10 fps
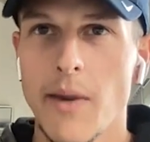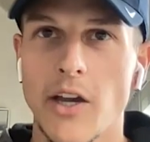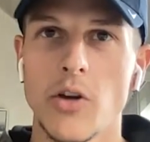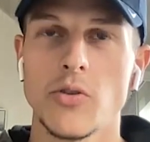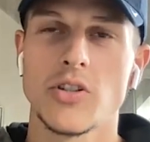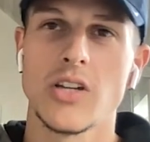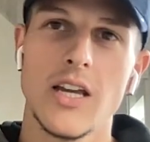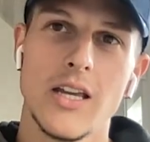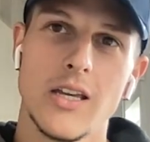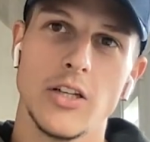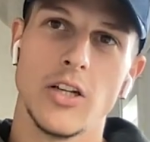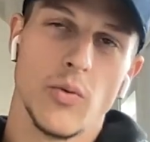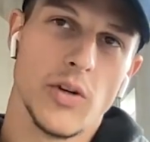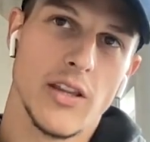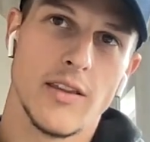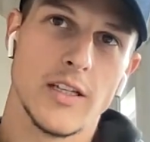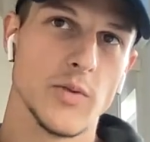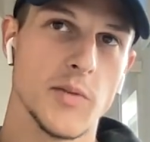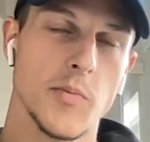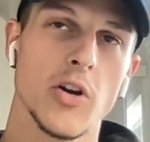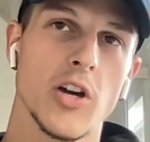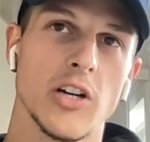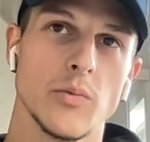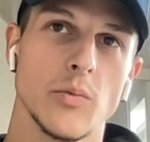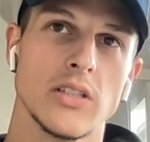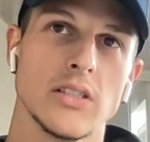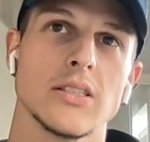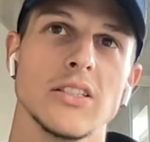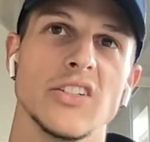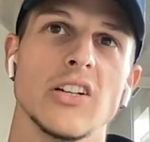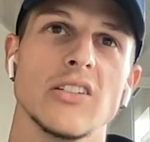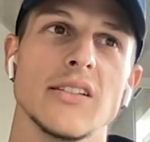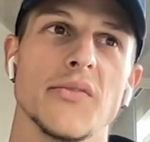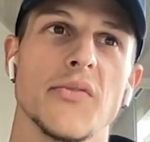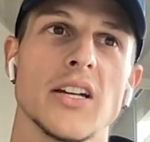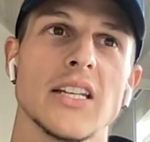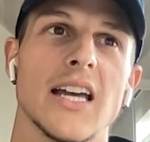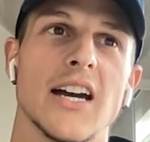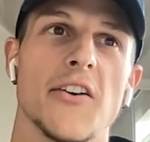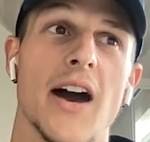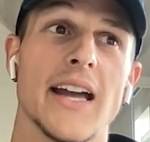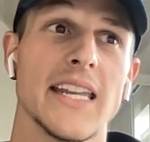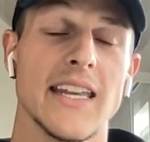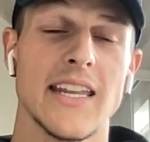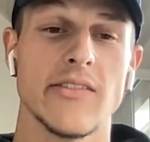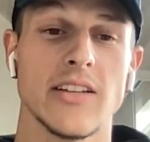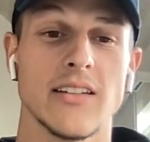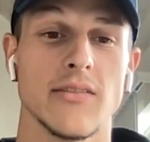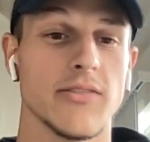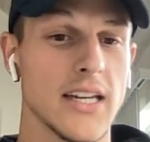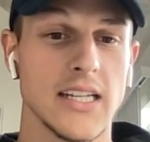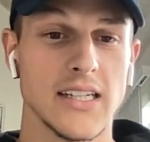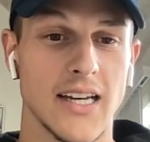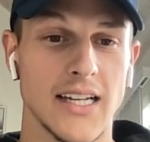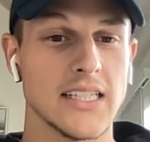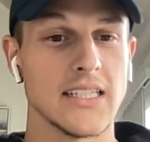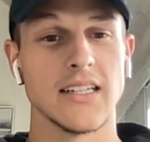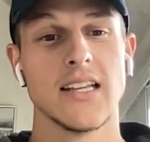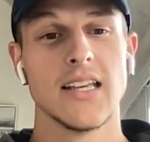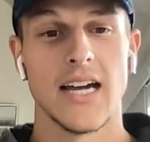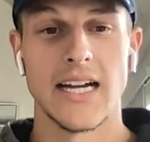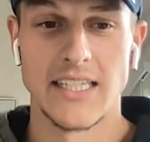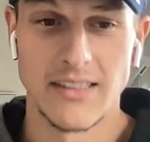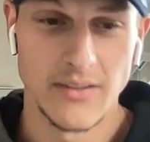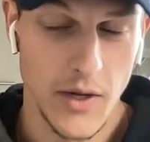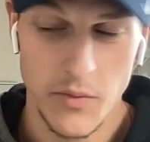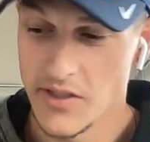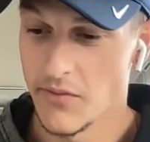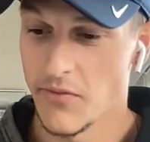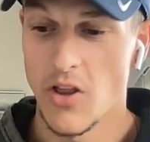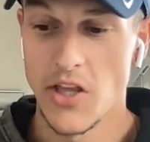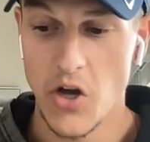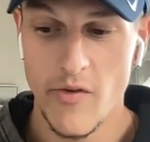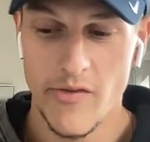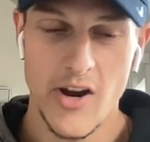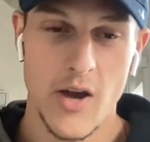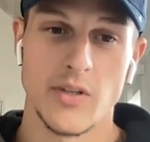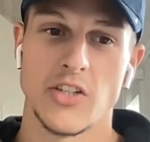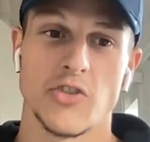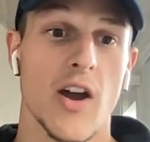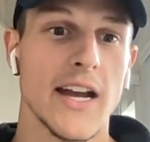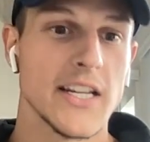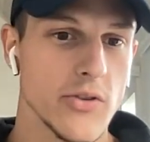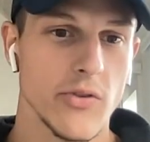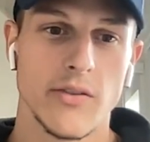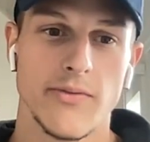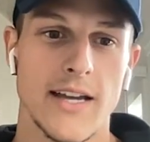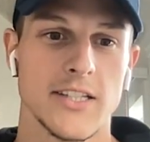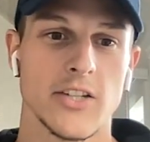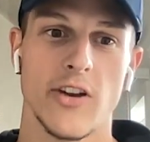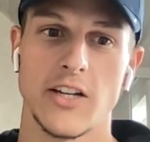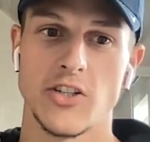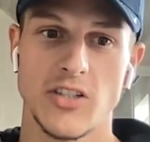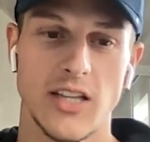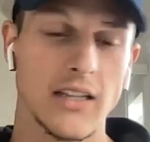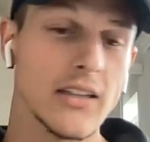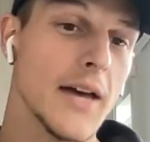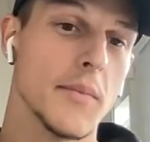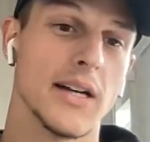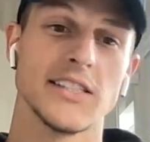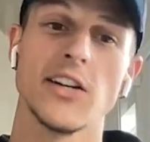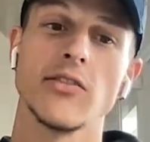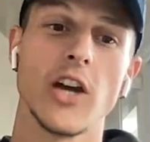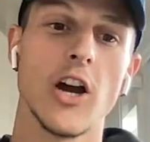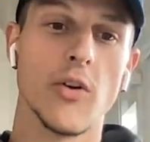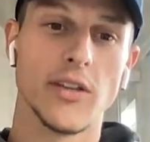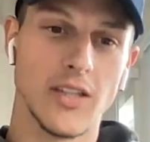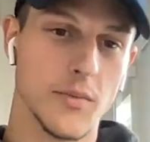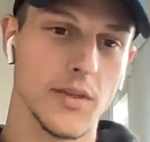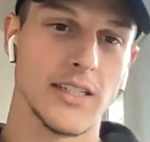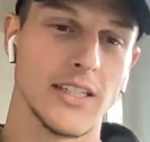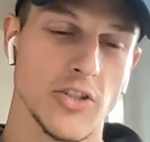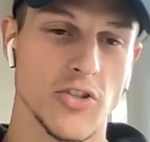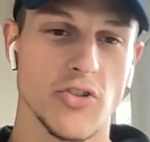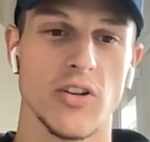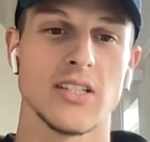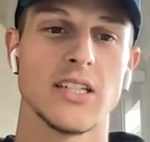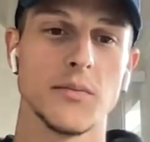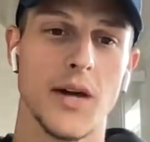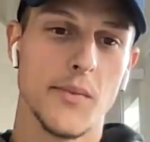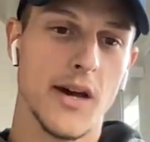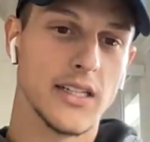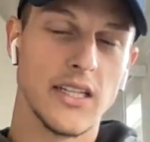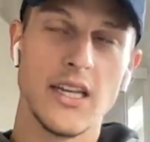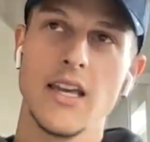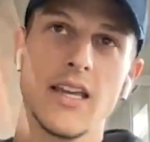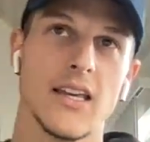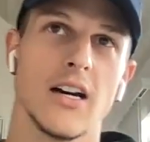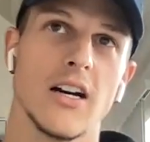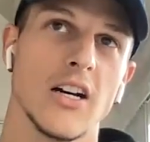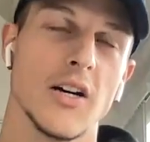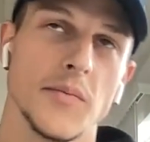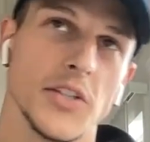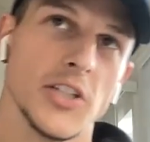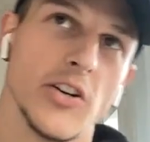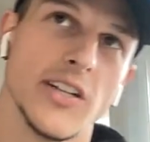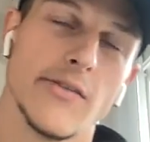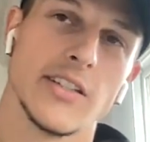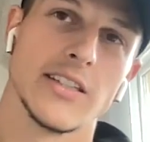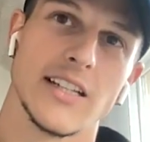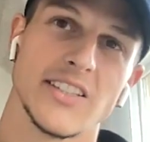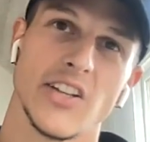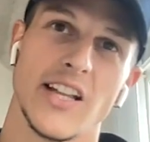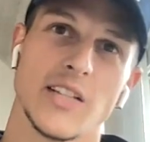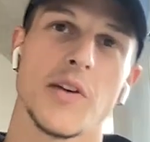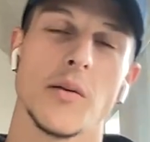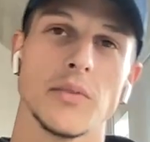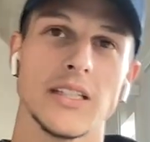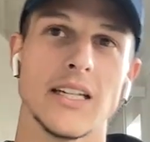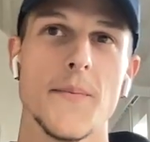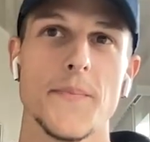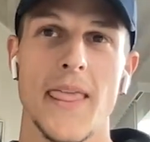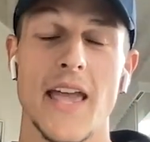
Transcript: my coach, you know, one of the things we spoke on was, you know, it's funny how I didn't even fight it. I didn't I didn't I wasn't falling over. I wasn't trying to run faster. I just like let myself go and let my and just trusted my body um, you know, and everything. So that's probably